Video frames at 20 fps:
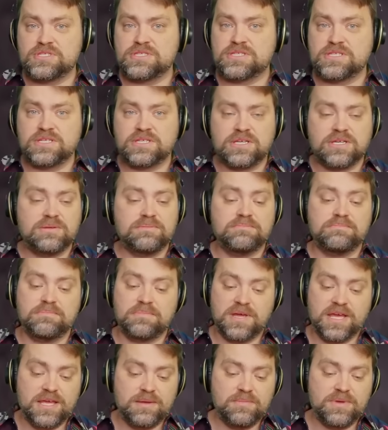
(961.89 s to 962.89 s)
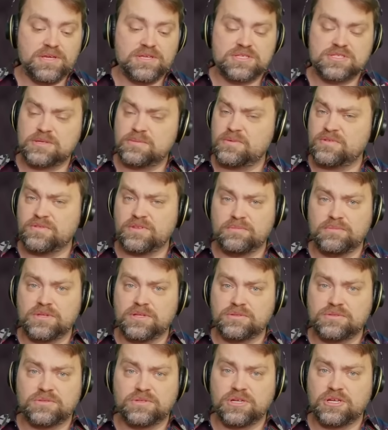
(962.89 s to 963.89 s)
city, maybe some of the
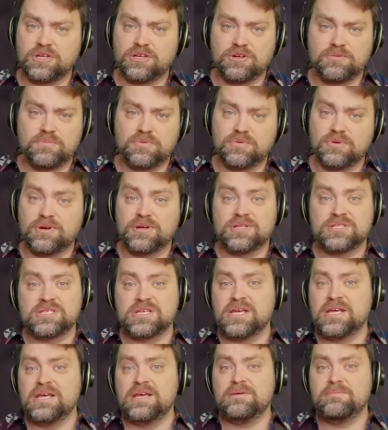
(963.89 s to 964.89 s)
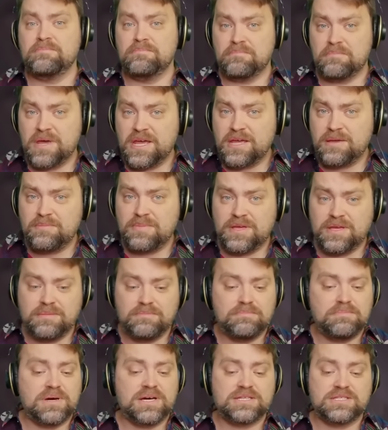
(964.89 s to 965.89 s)
military airports, maybe,
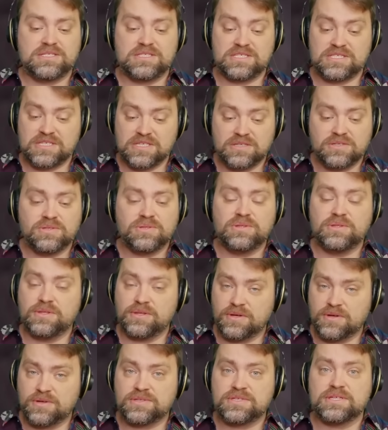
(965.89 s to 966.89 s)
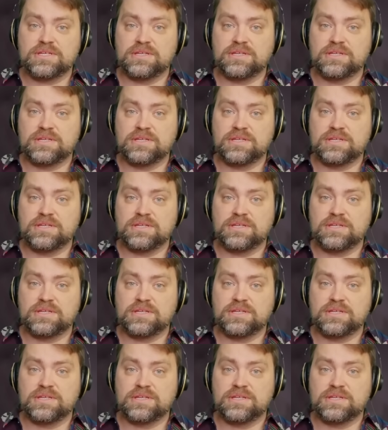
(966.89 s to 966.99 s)
but still not